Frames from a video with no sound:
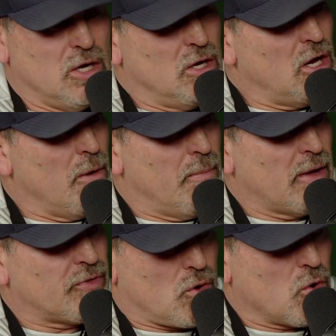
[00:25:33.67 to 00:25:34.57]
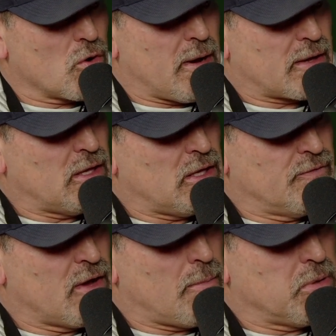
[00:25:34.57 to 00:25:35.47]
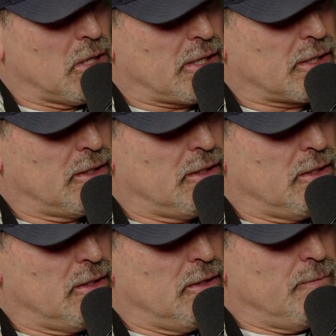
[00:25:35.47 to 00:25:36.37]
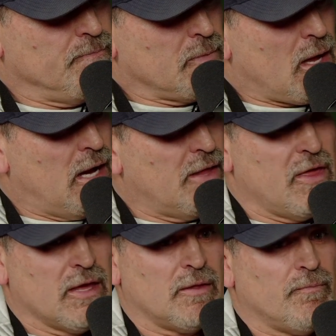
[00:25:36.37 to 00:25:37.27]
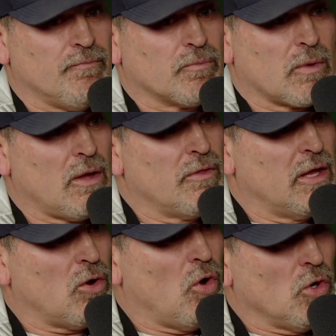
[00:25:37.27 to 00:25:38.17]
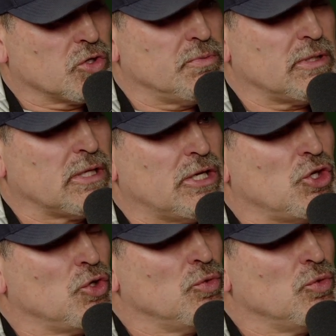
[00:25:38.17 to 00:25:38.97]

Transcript: about the quarterback that you've got playing. I think that ultimately you